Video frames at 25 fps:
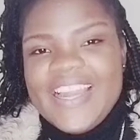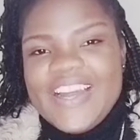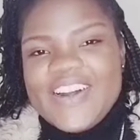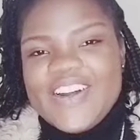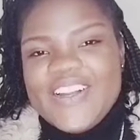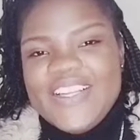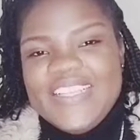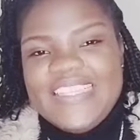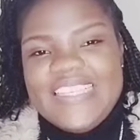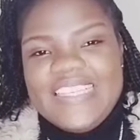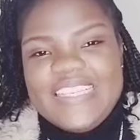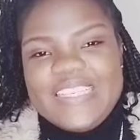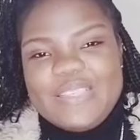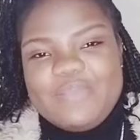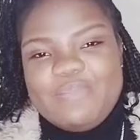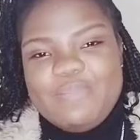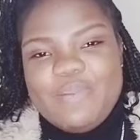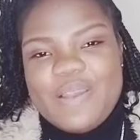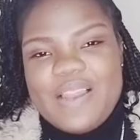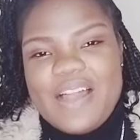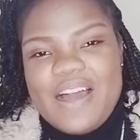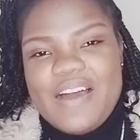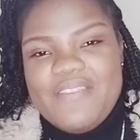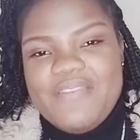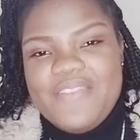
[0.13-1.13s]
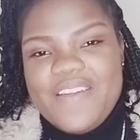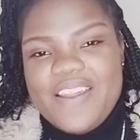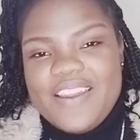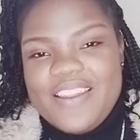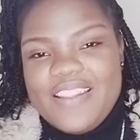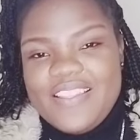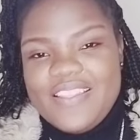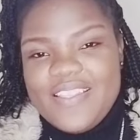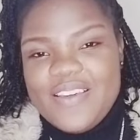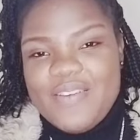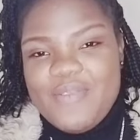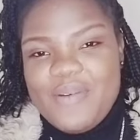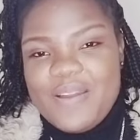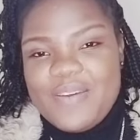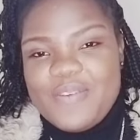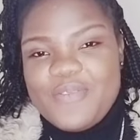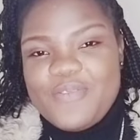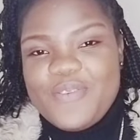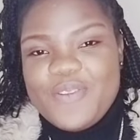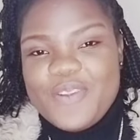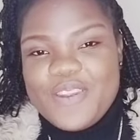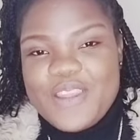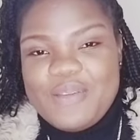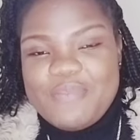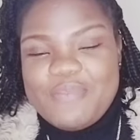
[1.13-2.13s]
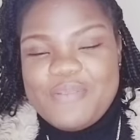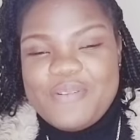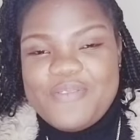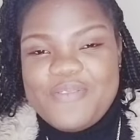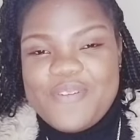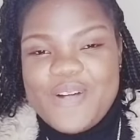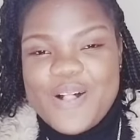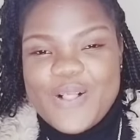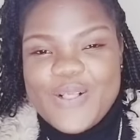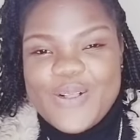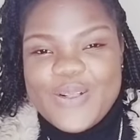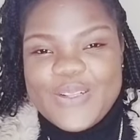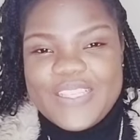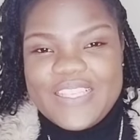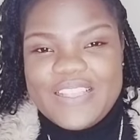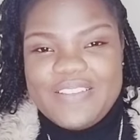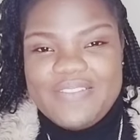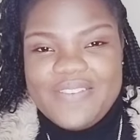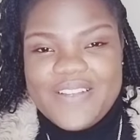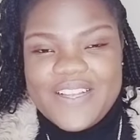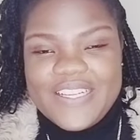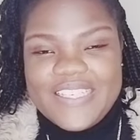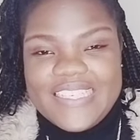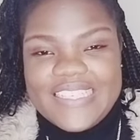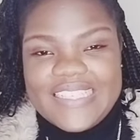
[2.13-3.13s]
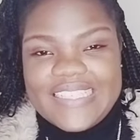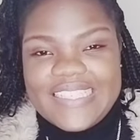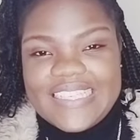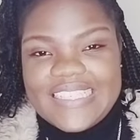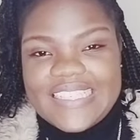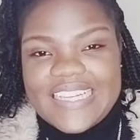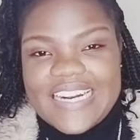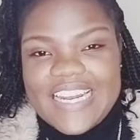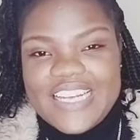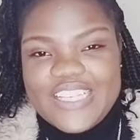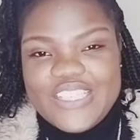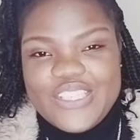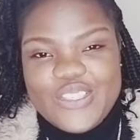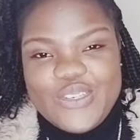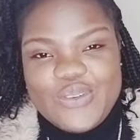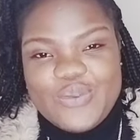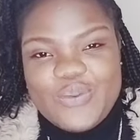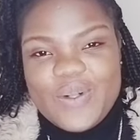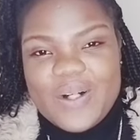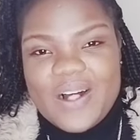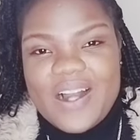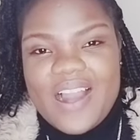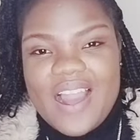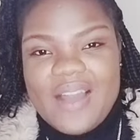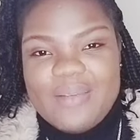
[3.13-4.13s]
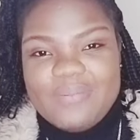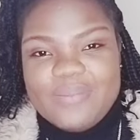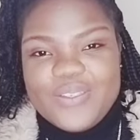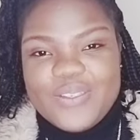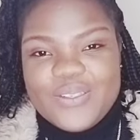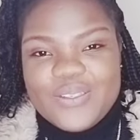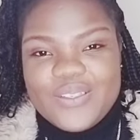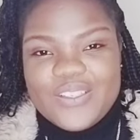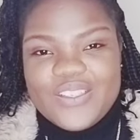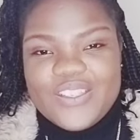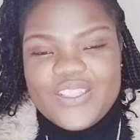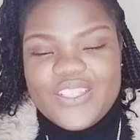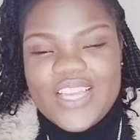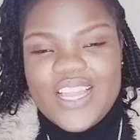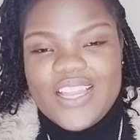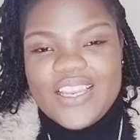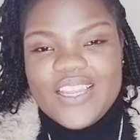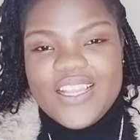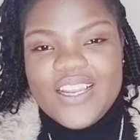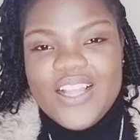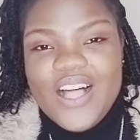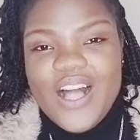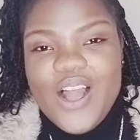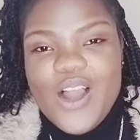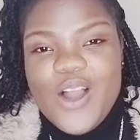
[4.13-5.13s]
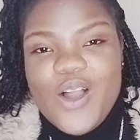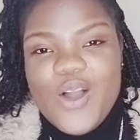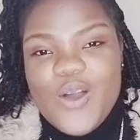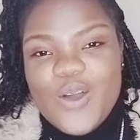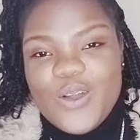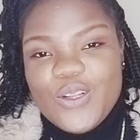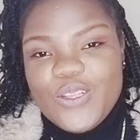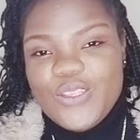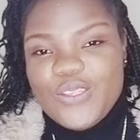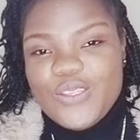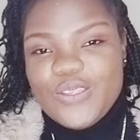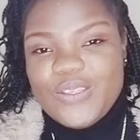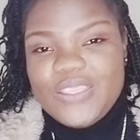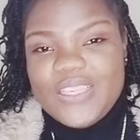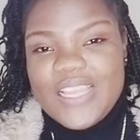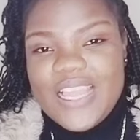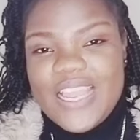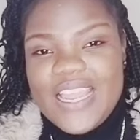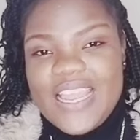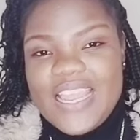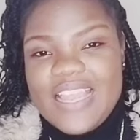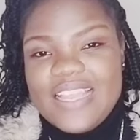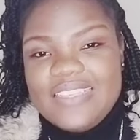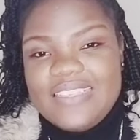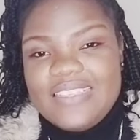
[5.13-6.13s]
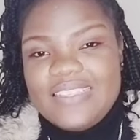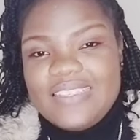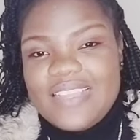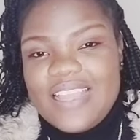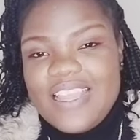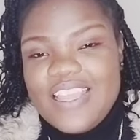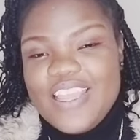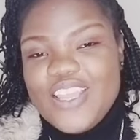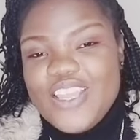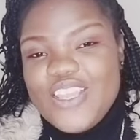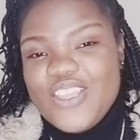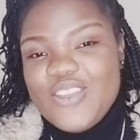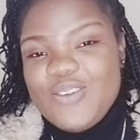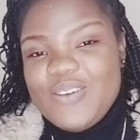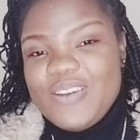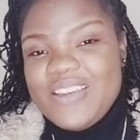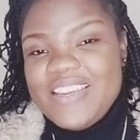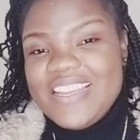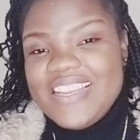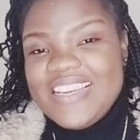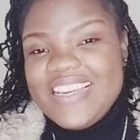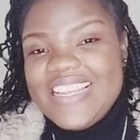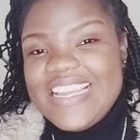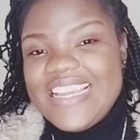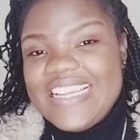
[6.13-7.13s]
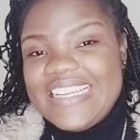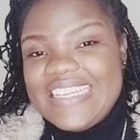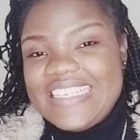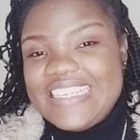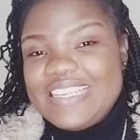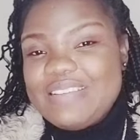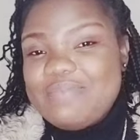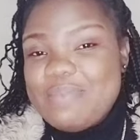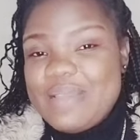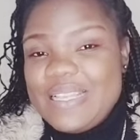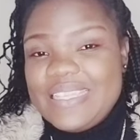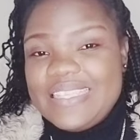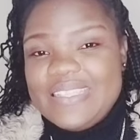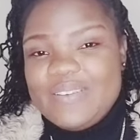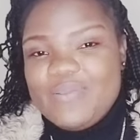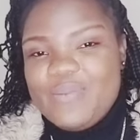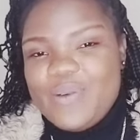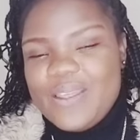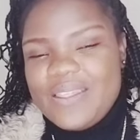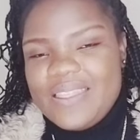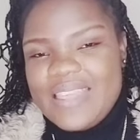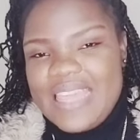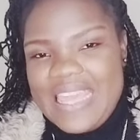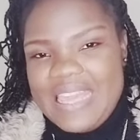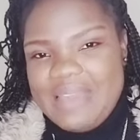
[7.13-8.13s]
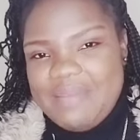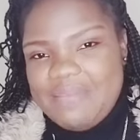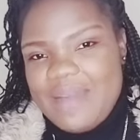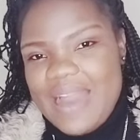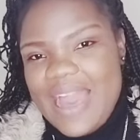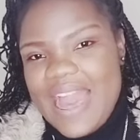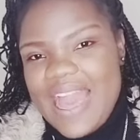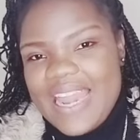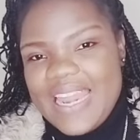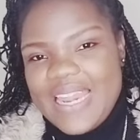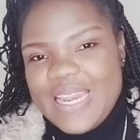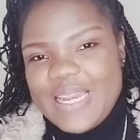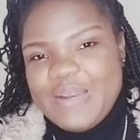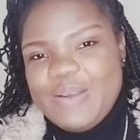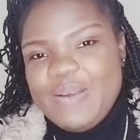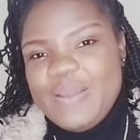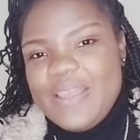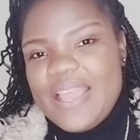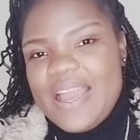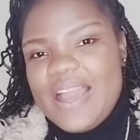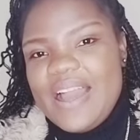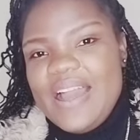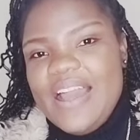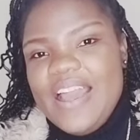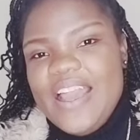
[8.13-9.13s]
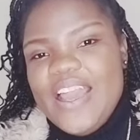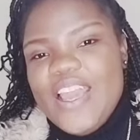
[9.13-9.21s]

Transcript: Greetings, beloved, in the wonderful name of our Lord Savior Jesus Christ. You welcome to this channel. God today is saying you need intimacy with Him. Hallelujah.